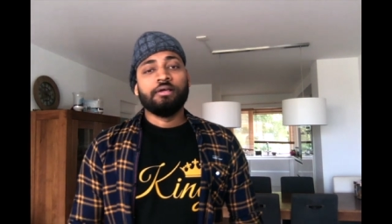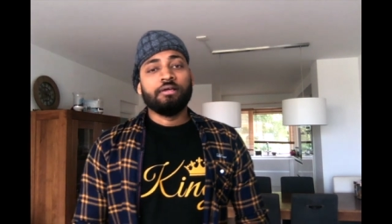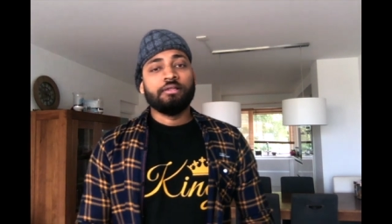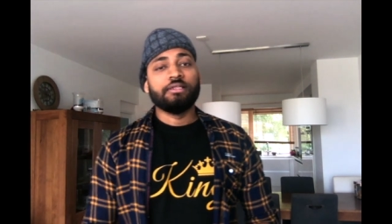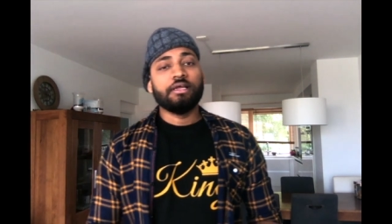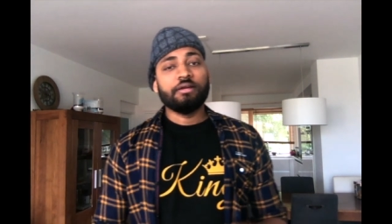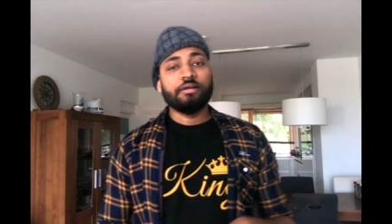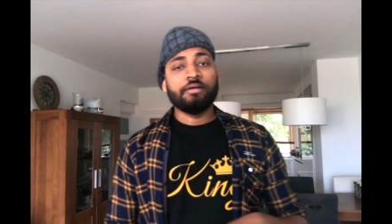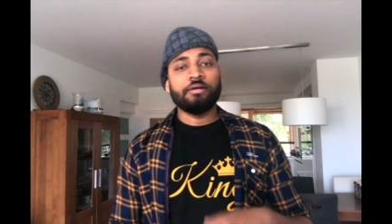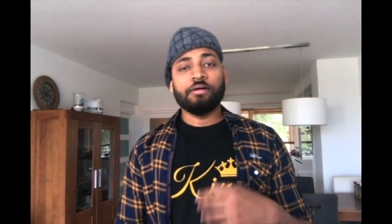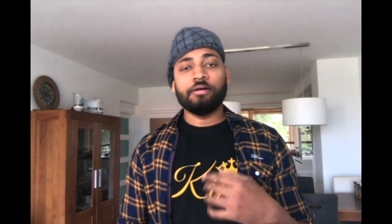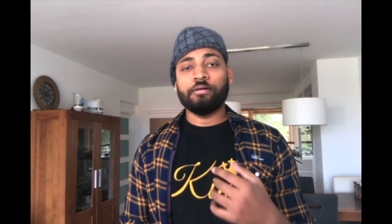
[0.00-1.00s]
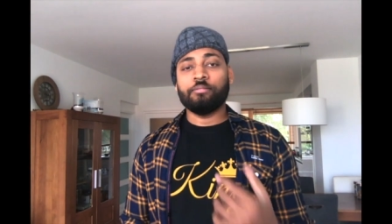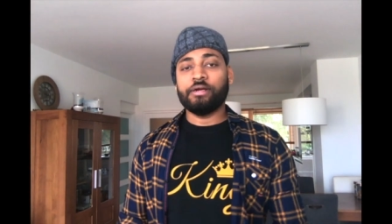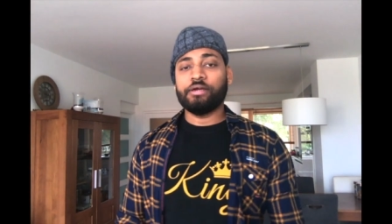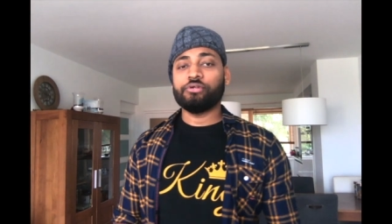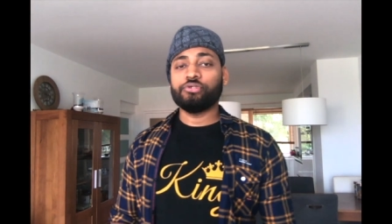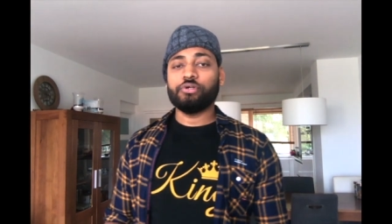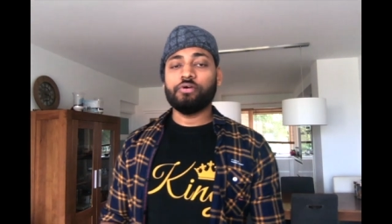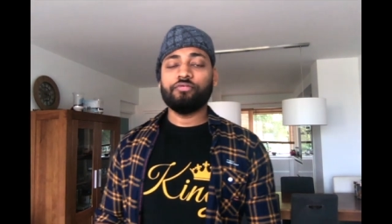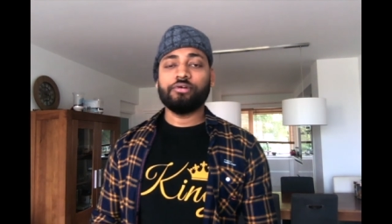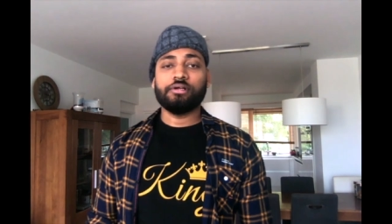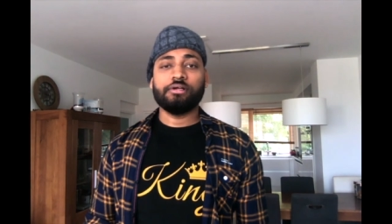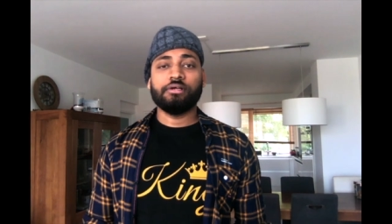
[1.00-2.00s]
Then Microsoft
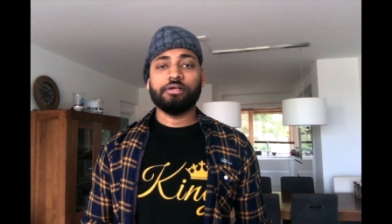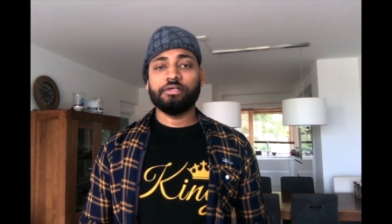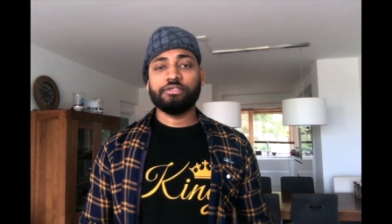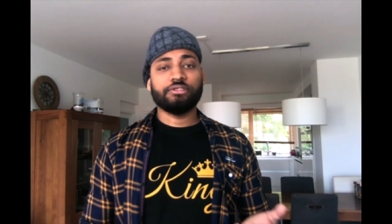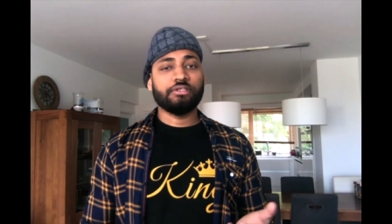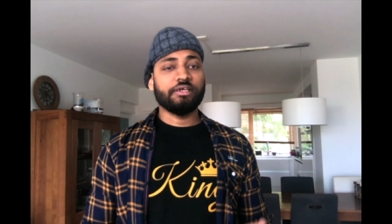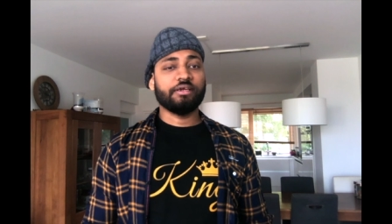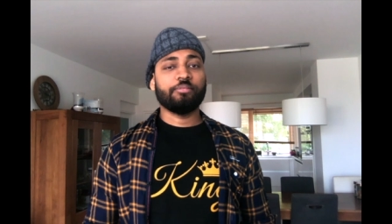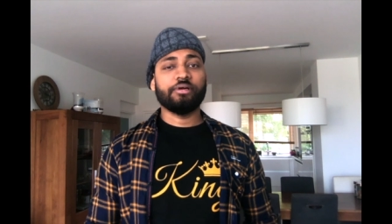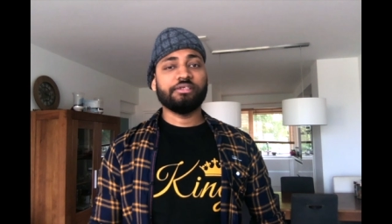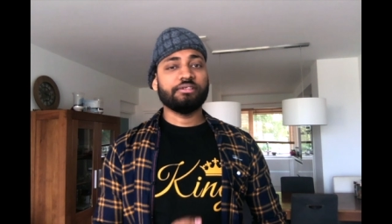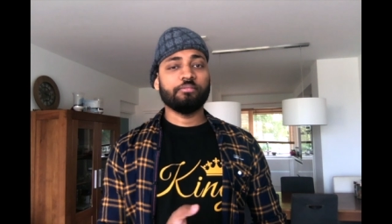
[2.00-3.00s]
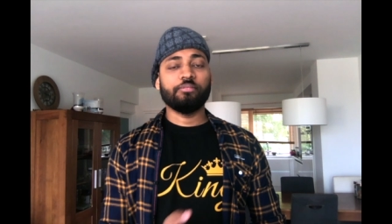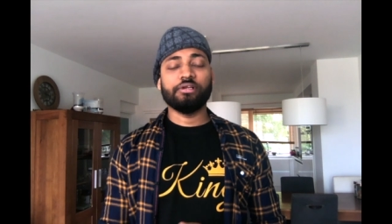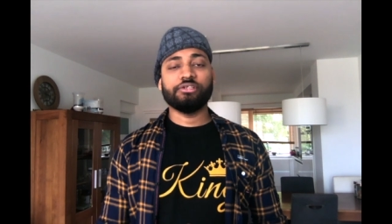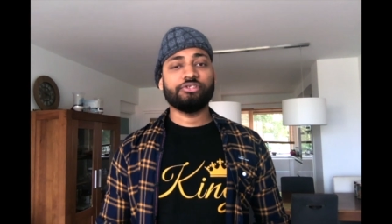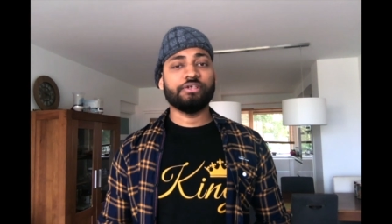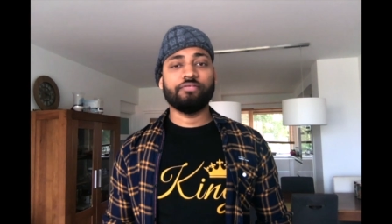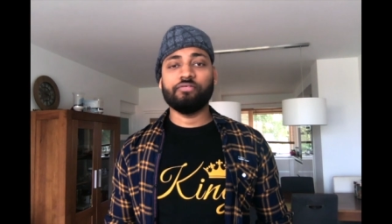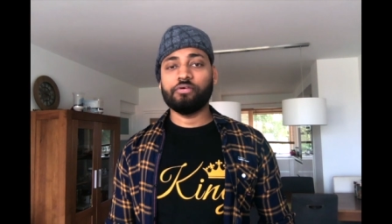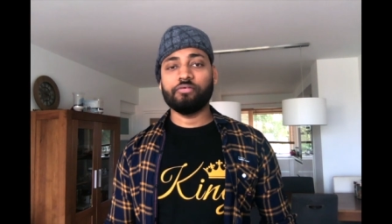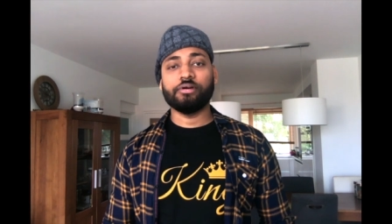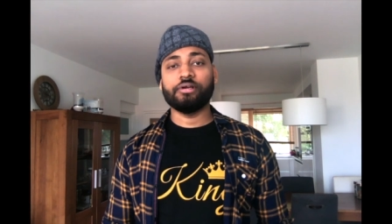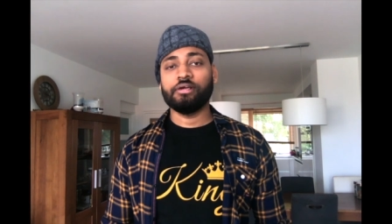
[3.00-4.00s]
is like very simple and
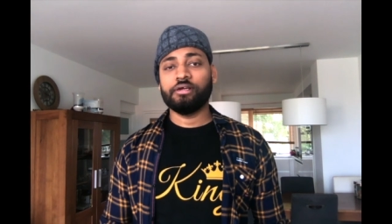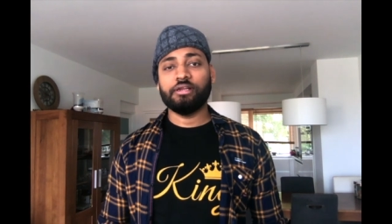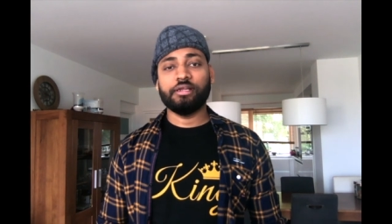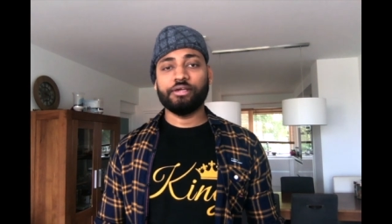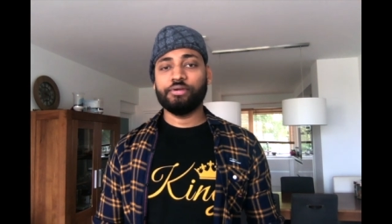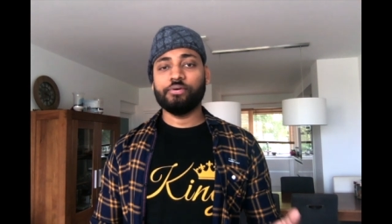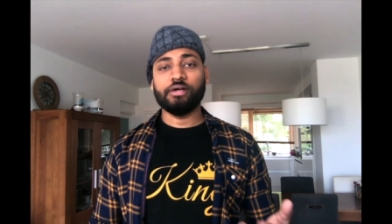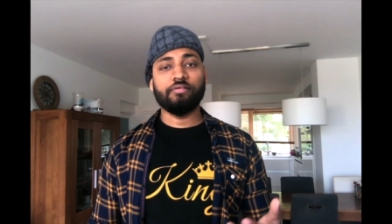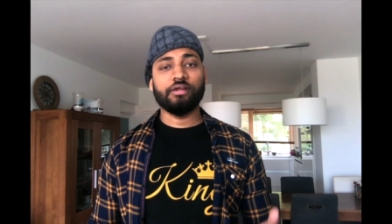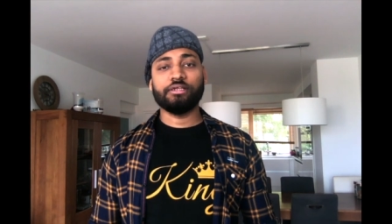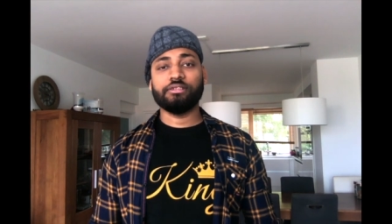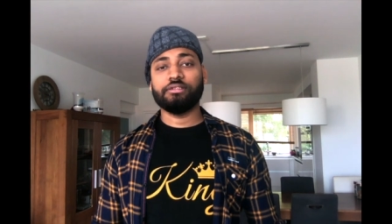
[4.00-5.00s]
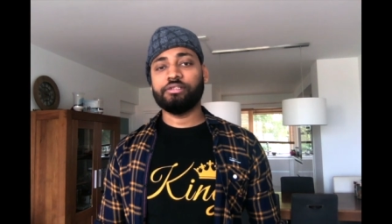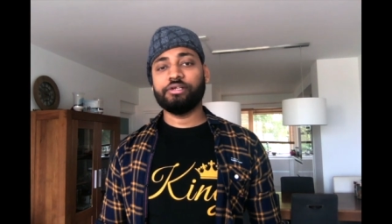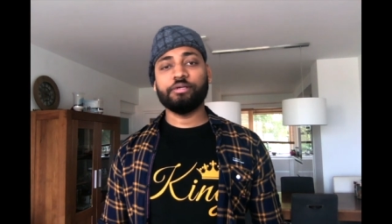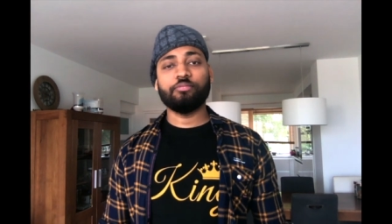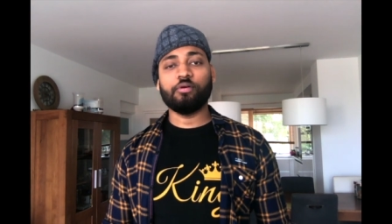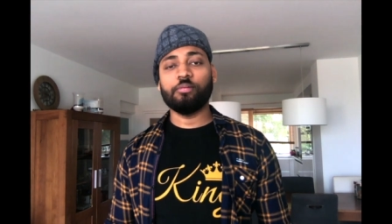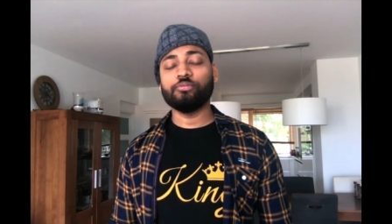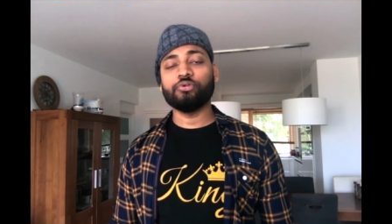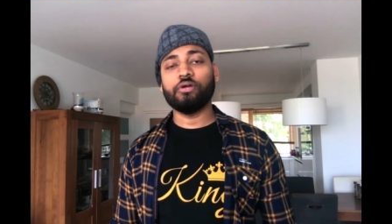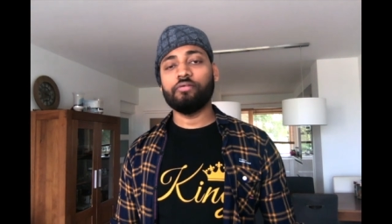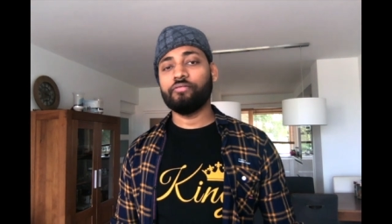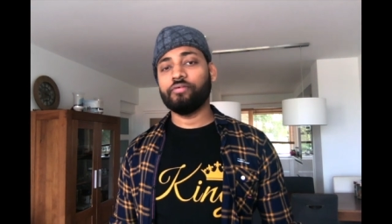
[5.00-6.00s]
straightforward. Like you have like 3 problem
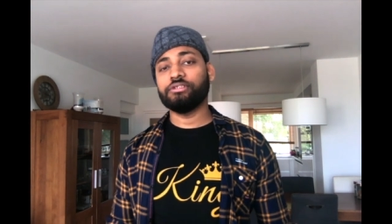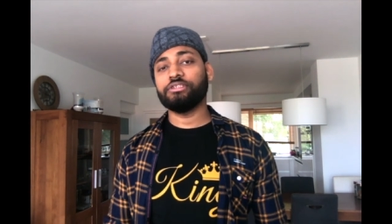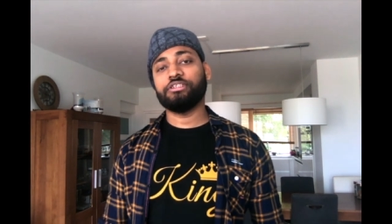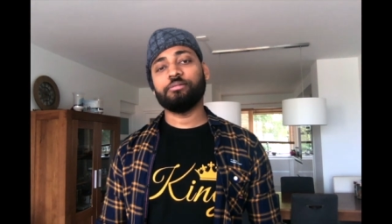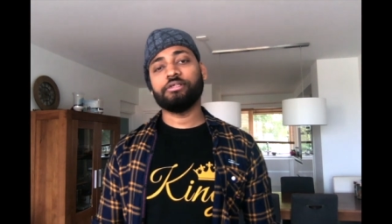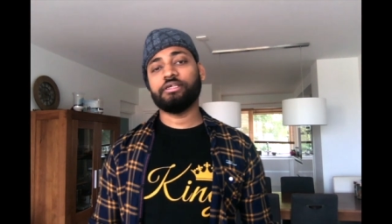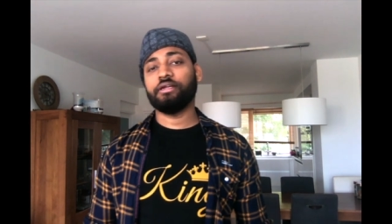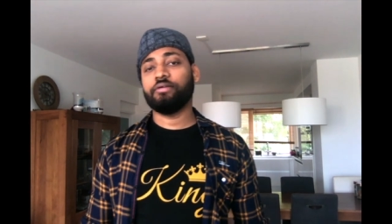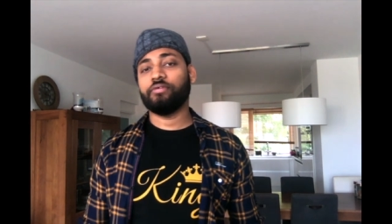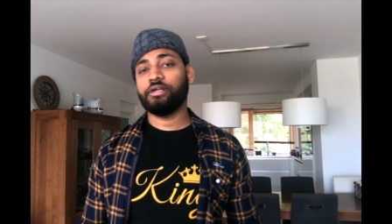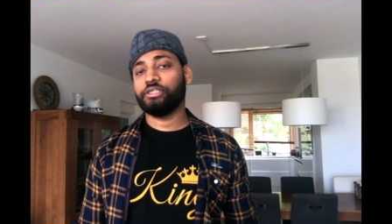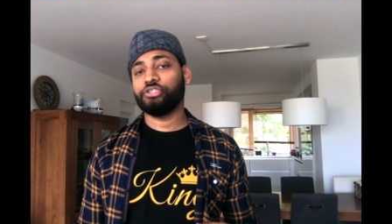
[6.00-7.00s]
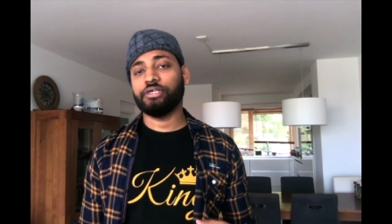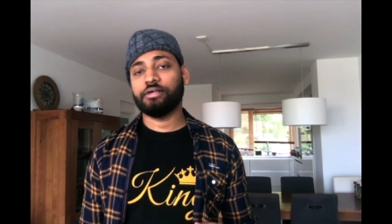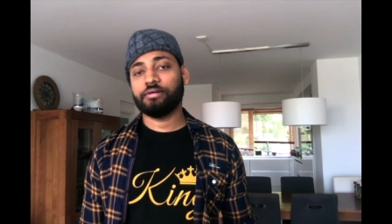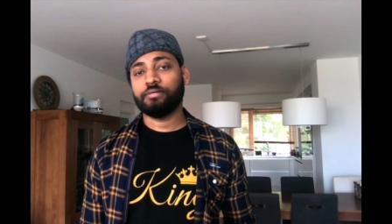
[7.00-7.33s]
solving, 1 system design, and 1 HR.